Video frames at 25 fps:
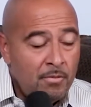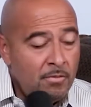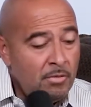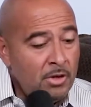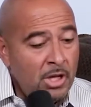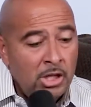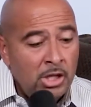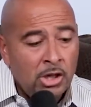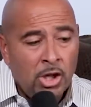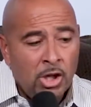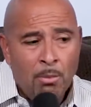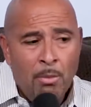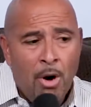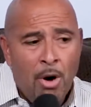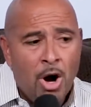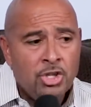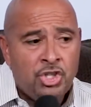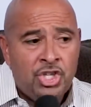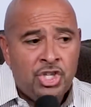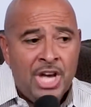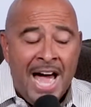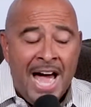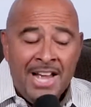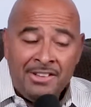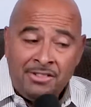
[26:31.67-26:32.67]
Lamar
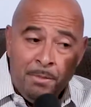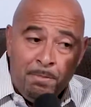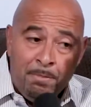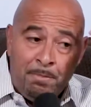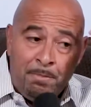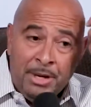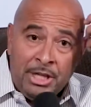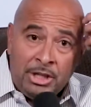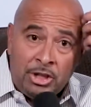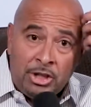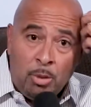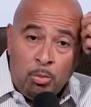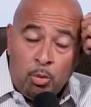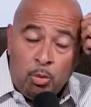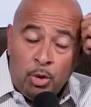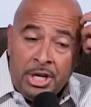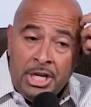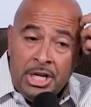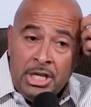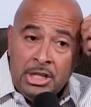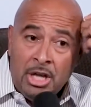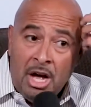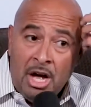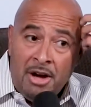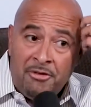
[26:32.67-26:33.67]
Jackson picked up where
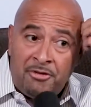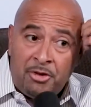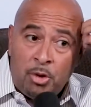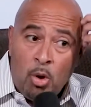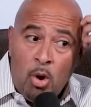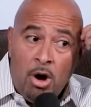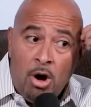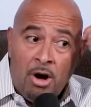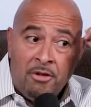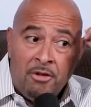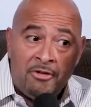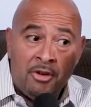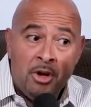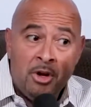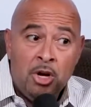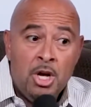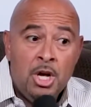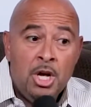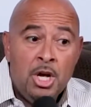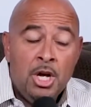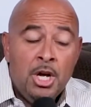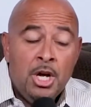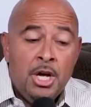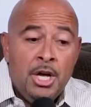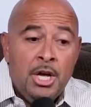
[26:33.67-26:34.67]
he left off
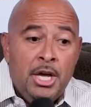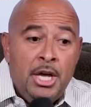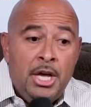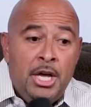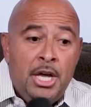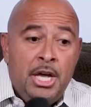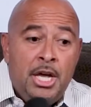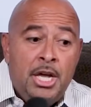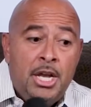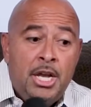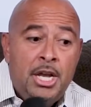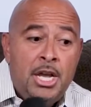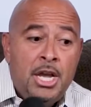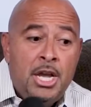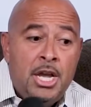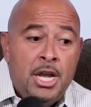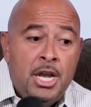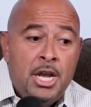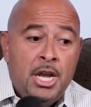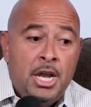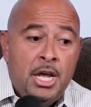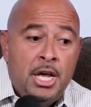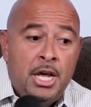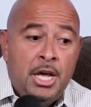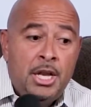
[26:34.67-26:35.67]
in
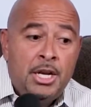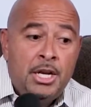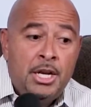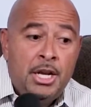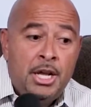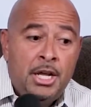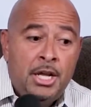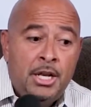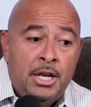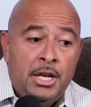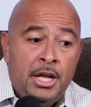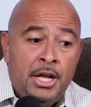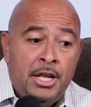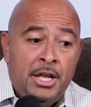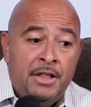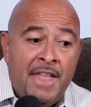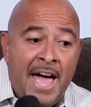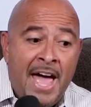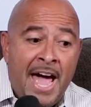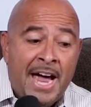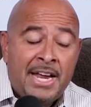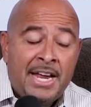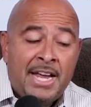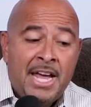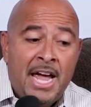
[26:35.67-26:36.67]
in in in
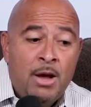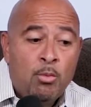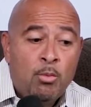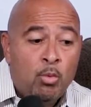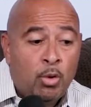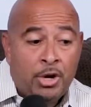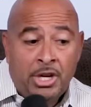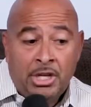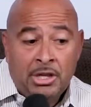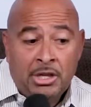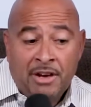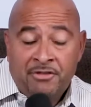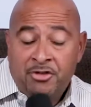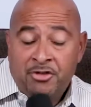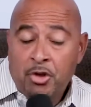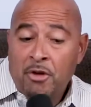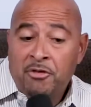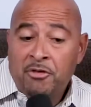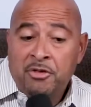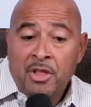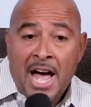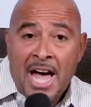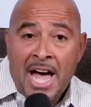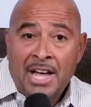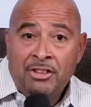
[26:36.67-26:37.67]
that game where he left off
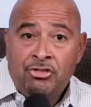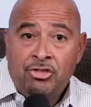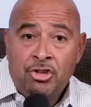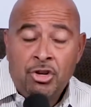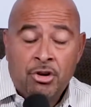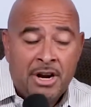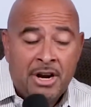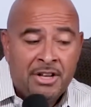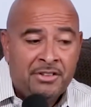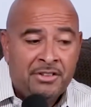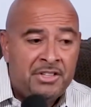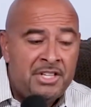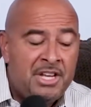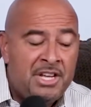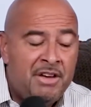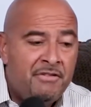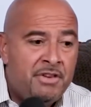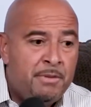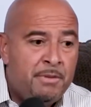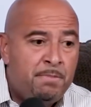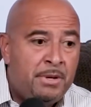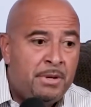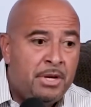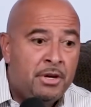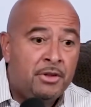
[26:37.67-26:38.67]
last year as the
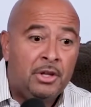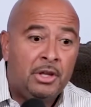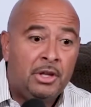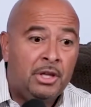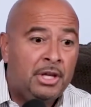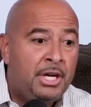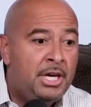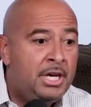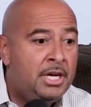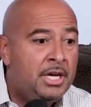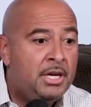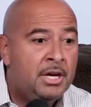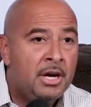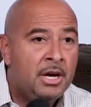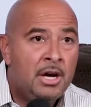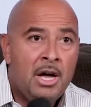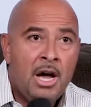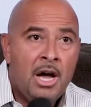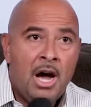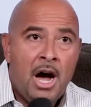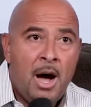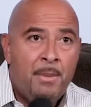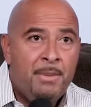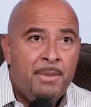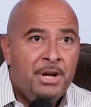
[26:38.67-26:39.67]
MVP of the league.
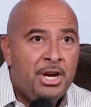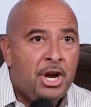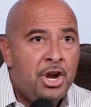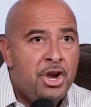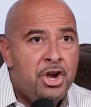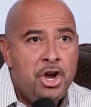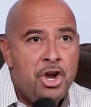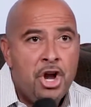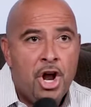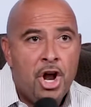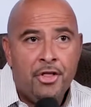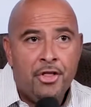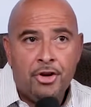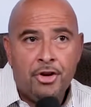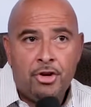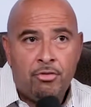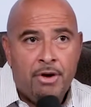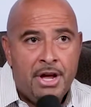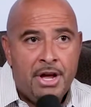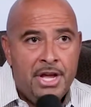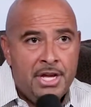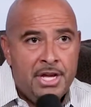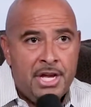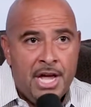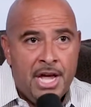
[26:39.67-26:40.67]
I mean, another
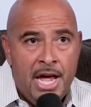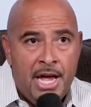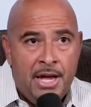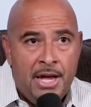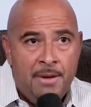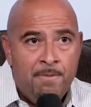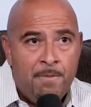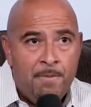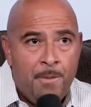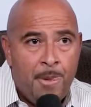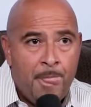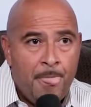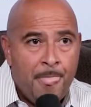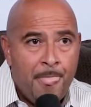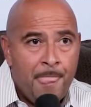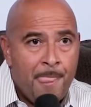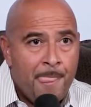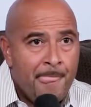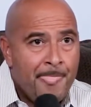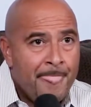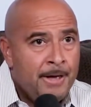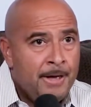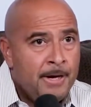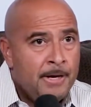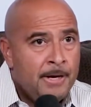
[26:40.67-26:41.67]
great game.
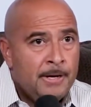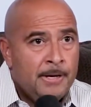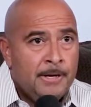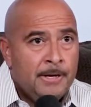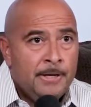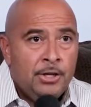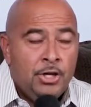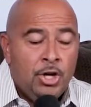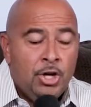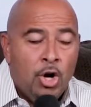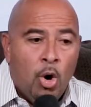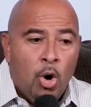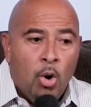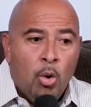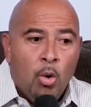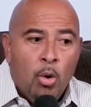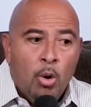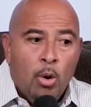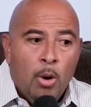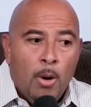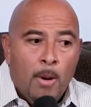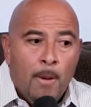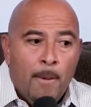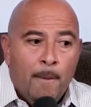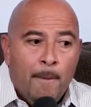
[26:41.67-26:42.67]
You know,
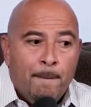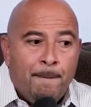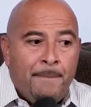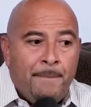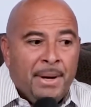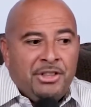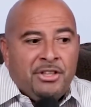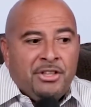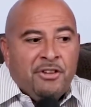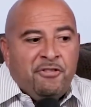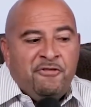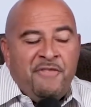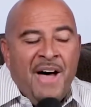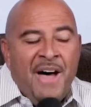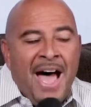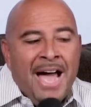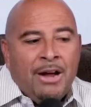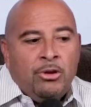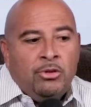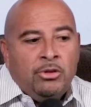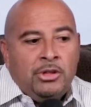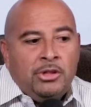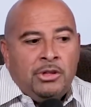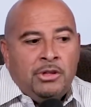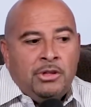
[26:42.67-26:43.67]
but the
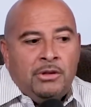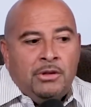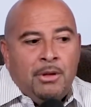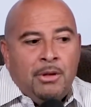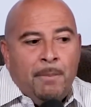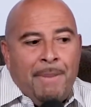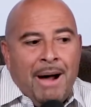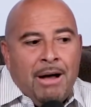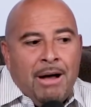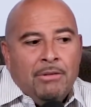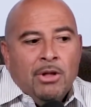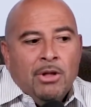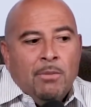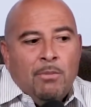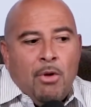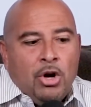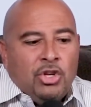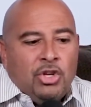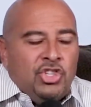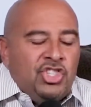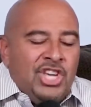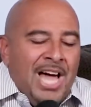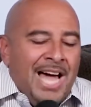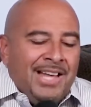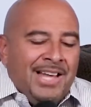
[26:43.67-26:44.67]
fact about Lamar
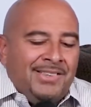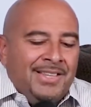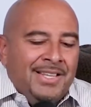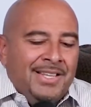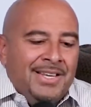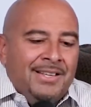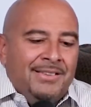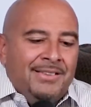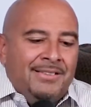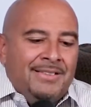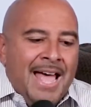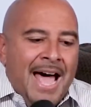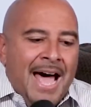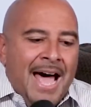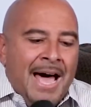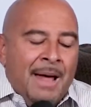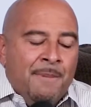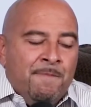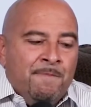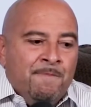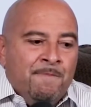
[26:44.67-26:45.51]
Jackson is that